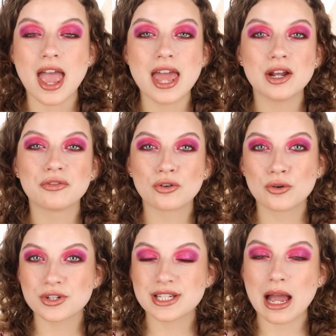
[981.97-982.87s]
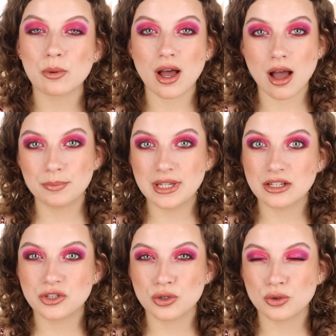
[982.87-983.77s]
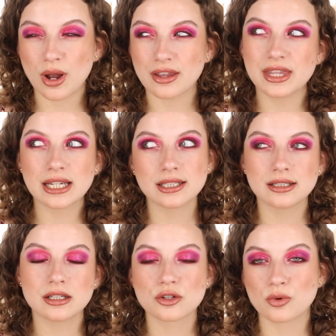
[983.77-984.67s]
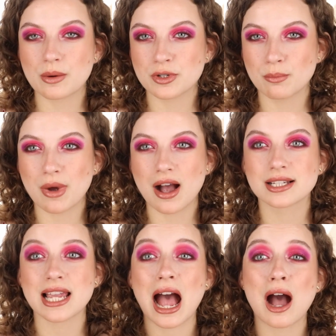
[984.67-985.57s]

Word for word: And of course, I will update you, I think in the description box,